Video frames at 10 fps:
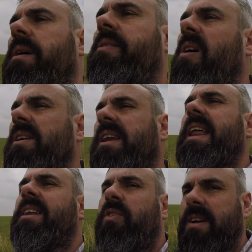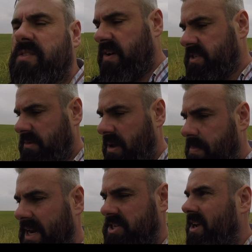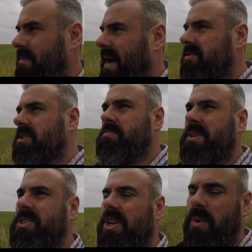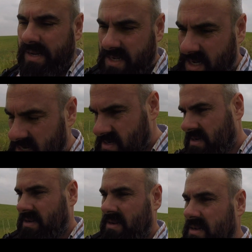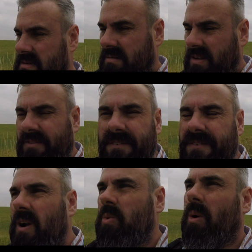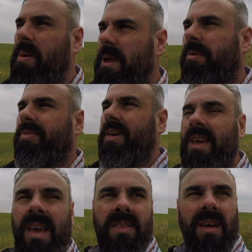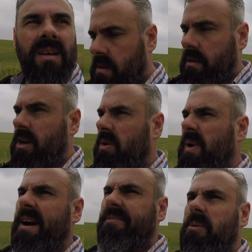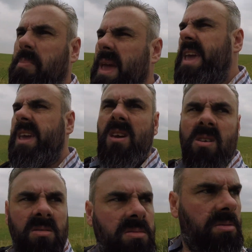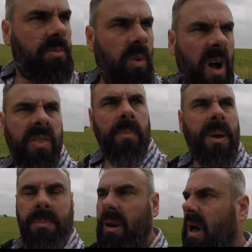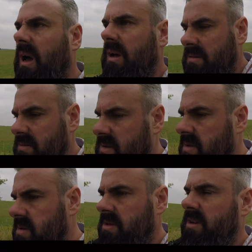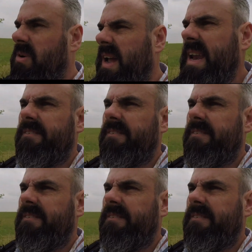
Find an interest, find something you're passionate about and just pursue it. And don't give a fuck what people think either. You don't have to be what other people are by any